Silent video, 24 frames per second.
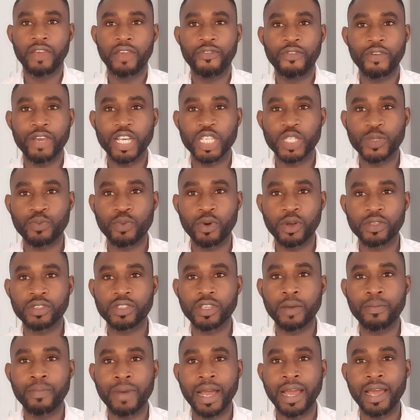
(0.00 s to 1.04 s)
If you are
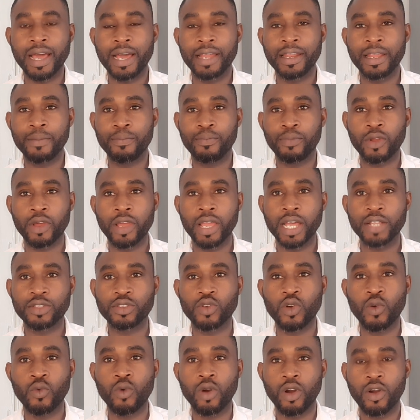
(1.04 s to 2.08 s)
sponsored by an employer
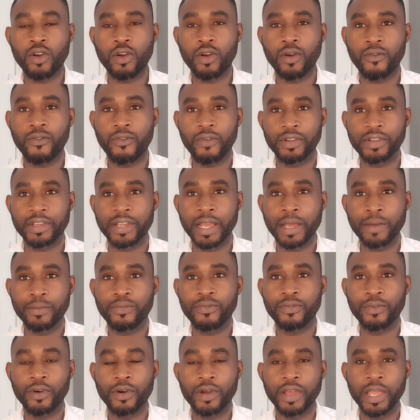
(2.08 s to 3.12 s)
to work for them
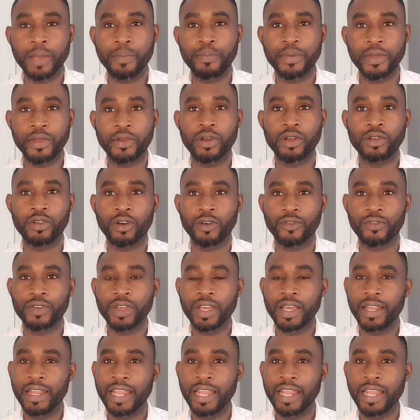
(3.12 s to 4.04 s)
for a period of,